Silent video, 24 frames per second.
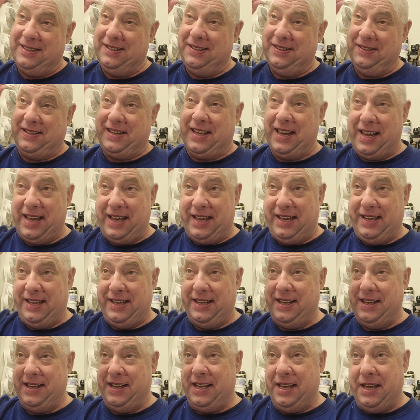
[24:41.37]
Okay,
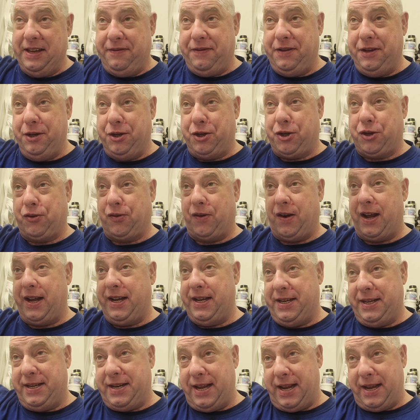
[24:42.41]
if you dry
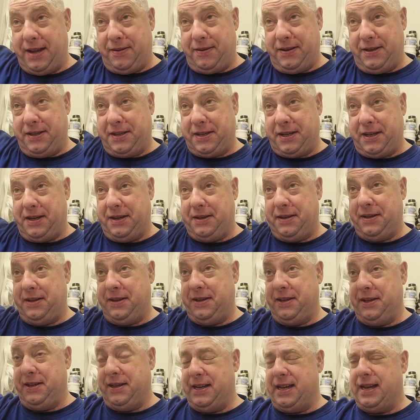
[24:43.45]
it down,
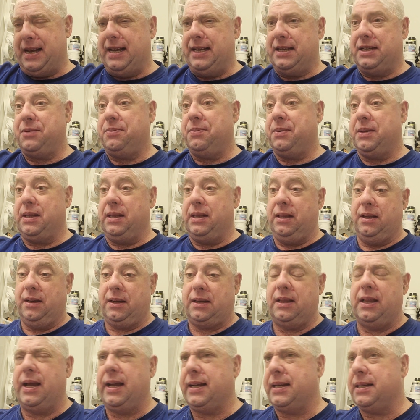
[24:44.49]
that's what it'll
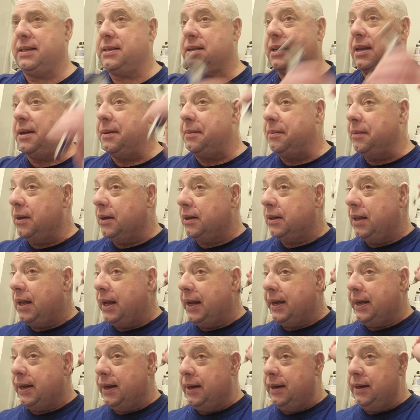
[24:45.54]
look like. It's gonna look
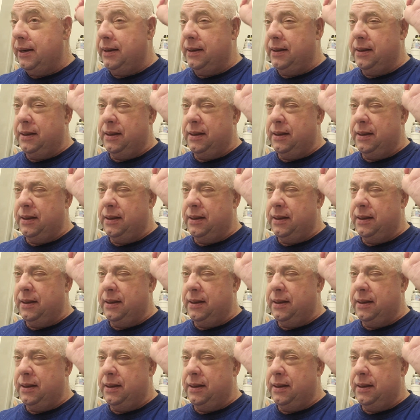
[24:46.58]
like a